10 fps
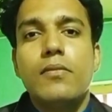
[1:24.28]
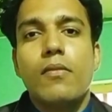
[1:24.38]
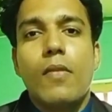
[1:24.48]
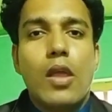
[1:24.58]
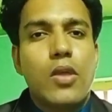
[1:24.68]

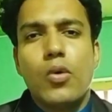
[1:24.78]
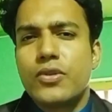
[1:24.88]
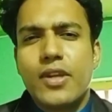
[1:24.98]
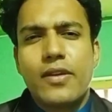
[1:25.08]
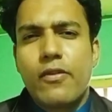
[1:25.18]
Those
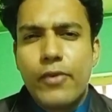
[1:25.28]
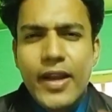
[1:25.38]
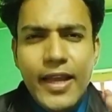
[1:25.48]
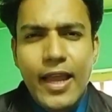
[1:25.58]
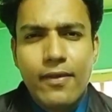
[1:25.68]
are really
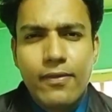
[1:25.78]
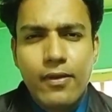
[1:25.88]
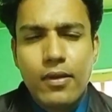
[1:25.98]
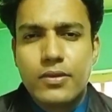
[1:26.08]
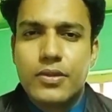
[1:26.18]

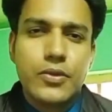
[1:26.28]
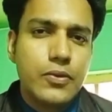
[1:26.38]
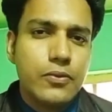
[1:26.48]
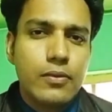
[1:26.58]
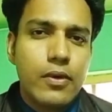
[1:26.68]
helpful to
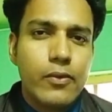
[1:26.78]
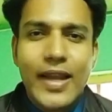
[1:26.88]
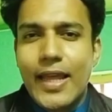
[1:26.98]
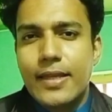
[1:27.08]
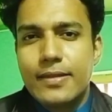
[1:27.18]

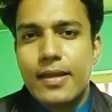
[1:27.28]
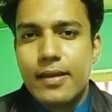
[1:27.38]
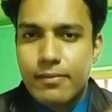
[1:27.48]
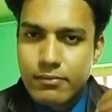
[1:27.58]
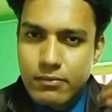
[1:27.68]
release
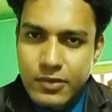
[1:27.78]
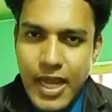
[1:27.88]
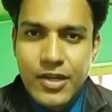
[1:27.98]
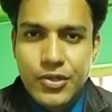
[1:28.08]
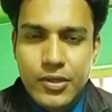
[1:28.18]
the
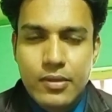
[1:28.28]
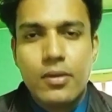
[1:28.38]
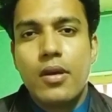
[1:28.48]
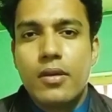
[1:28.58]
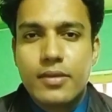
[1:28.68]
tension,
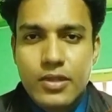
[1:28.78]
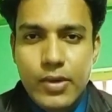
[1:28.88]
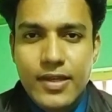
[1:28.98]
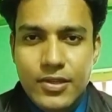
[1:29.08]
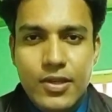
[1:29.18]

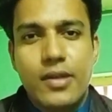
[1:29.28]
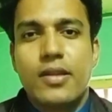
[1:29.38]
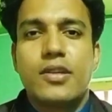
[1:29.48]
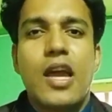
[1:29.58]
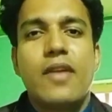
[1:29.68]
stress at the
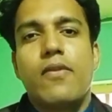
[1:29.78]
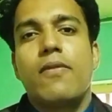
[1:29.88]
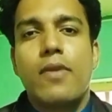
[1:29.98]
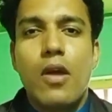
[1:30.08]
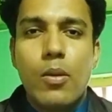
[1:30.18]
time of
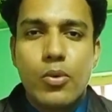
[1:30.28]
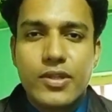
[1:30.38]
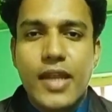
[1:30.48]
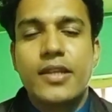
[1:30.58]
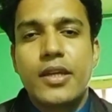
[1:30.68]

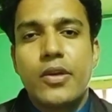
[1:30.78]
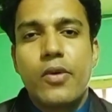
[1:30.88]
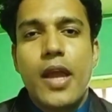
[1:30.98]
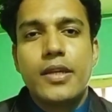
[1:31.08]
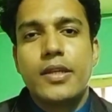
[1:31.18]
presenting your
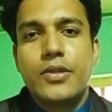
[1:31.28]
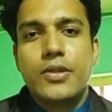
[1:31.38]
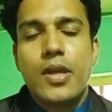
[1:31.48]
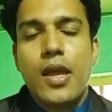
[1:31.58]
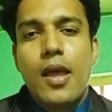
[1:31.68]
ideas,
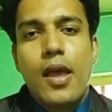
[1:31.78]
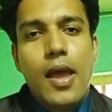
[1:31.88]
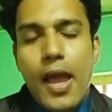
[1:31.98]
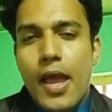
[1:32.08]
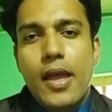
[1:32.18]

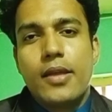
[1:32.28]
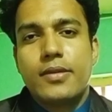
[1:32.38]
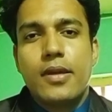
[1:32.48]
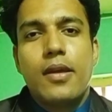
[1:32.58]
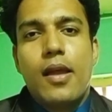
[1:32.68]
and
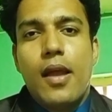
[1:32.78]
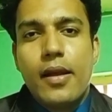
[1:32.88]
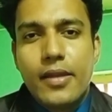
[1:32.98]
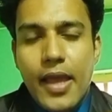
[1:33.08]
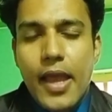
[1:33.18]
at
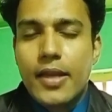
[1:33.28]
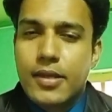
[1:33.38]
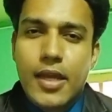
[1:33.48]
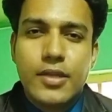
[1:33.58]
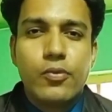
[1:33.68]
the end
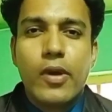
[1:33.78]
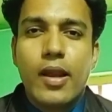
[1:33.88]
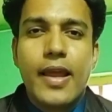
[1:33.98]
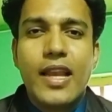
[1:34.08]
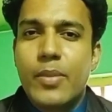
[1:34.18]
it will
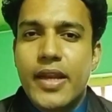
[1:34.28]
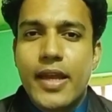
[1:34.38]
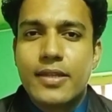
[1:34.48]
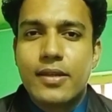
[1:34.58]
eliminate